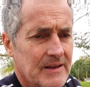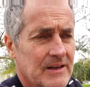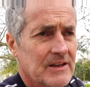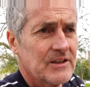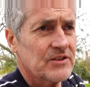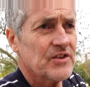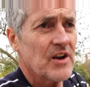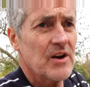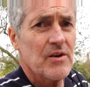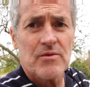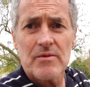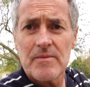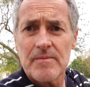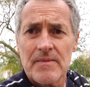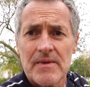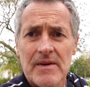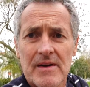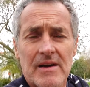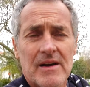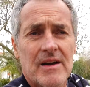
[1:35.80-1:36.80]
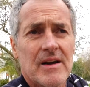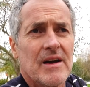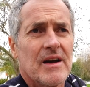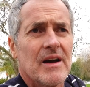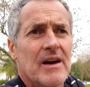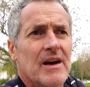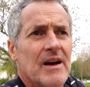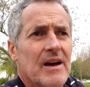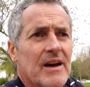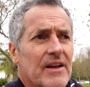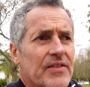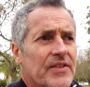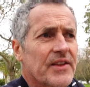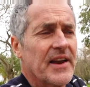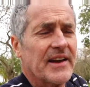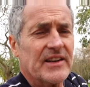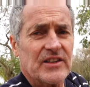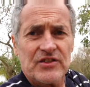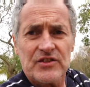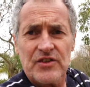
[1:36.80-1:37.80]
So the
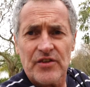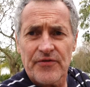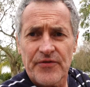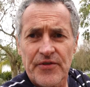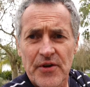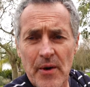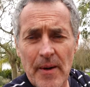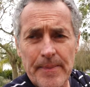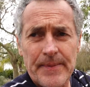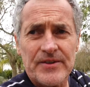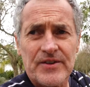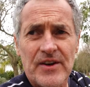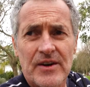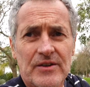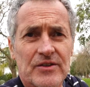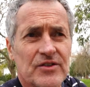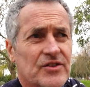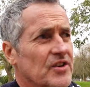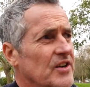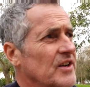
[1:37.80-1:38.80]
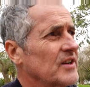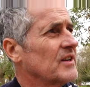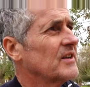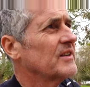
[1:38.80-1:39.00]
next few episodes,